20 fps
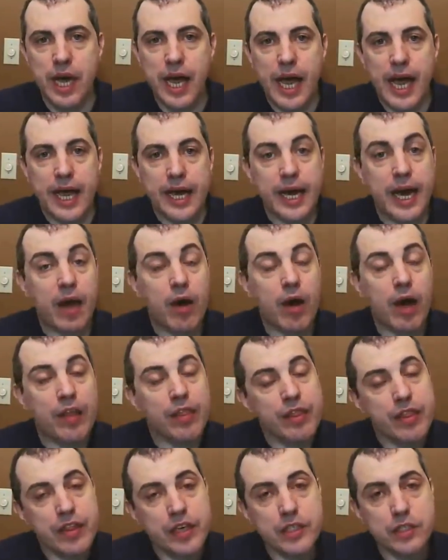Now, at
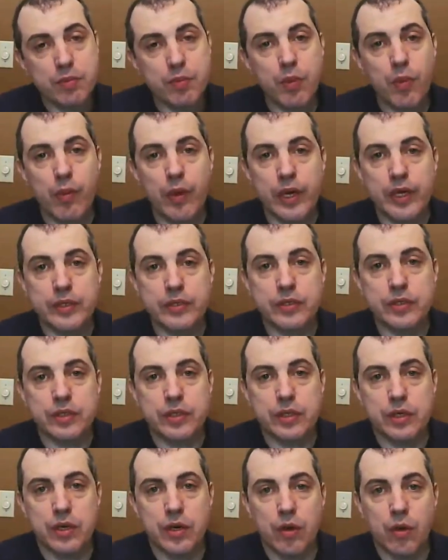this point,
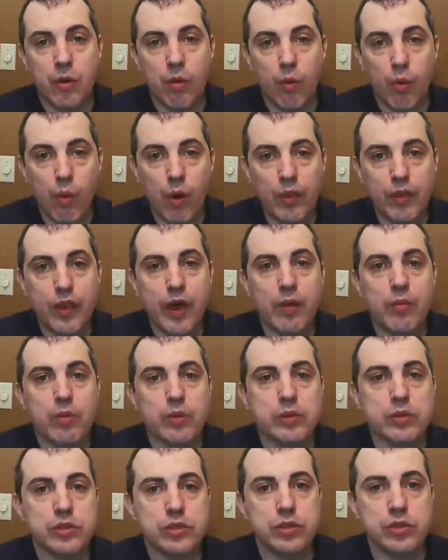what that will
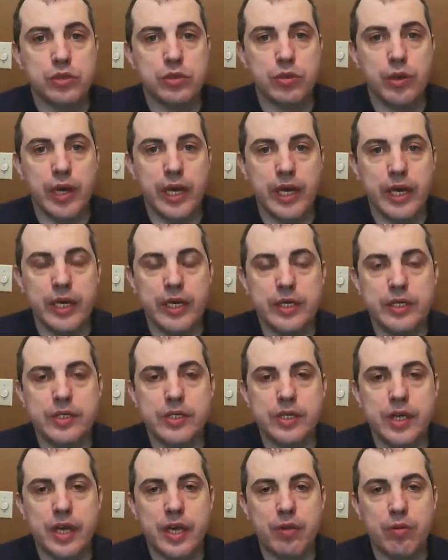do is
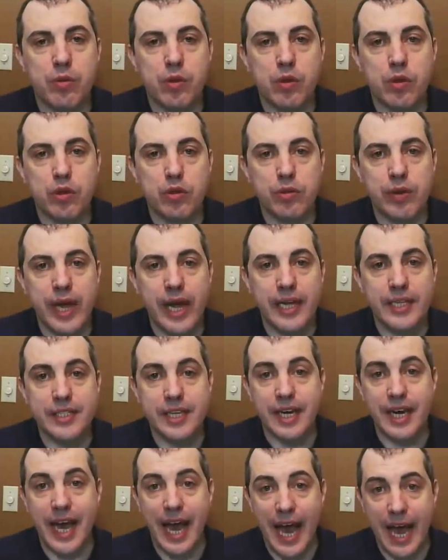it will create an
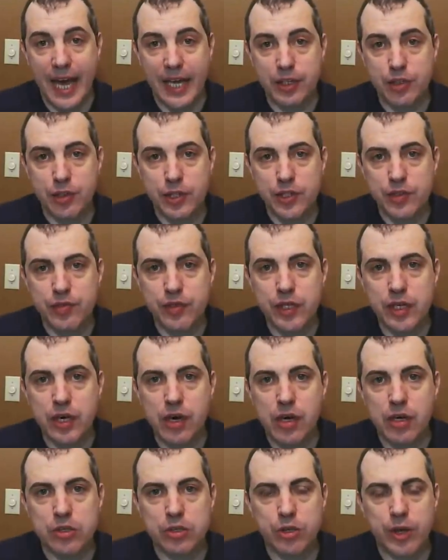address for the
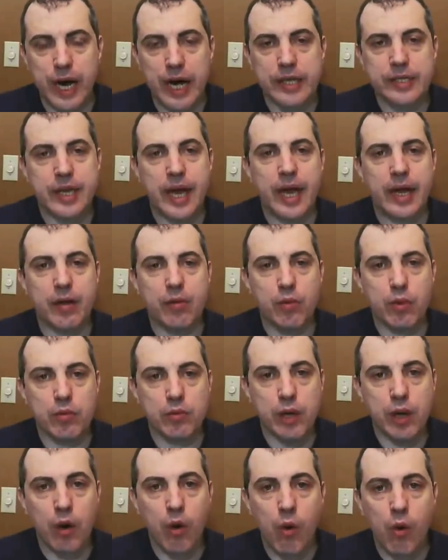contract, and it will
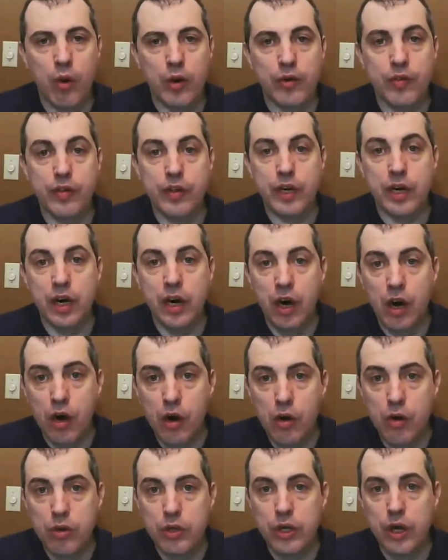record the
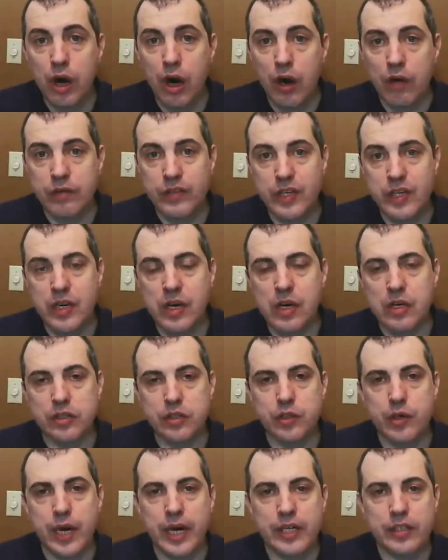code of the
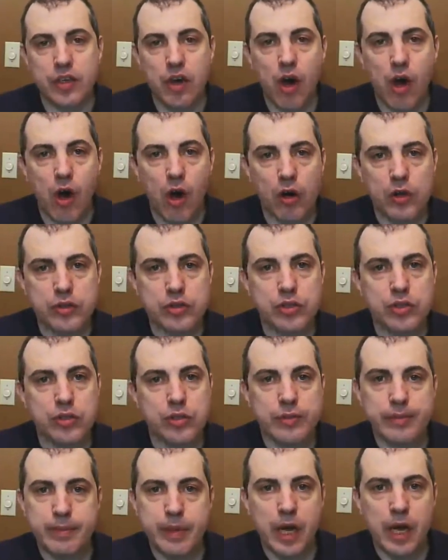contract onto the
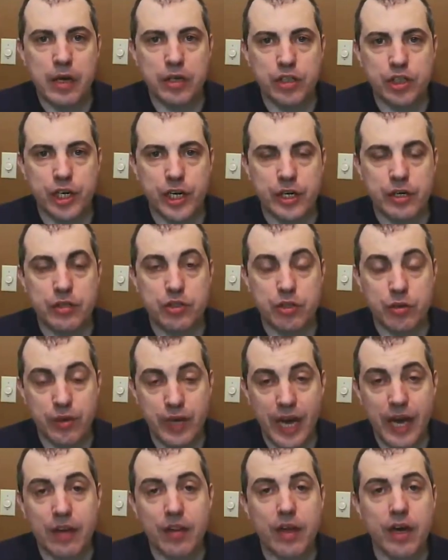blockchain. So now
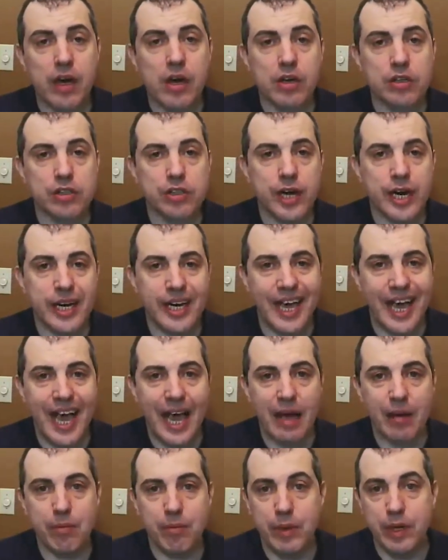the contract
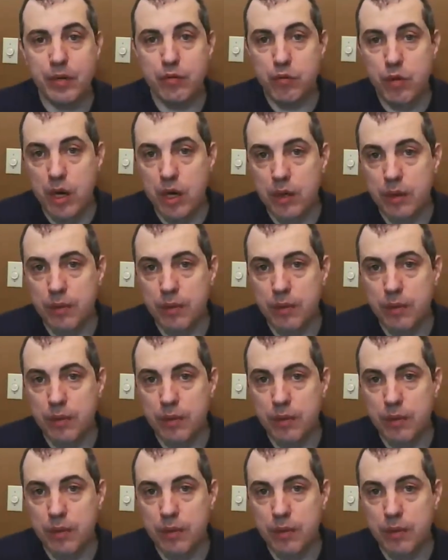can be run.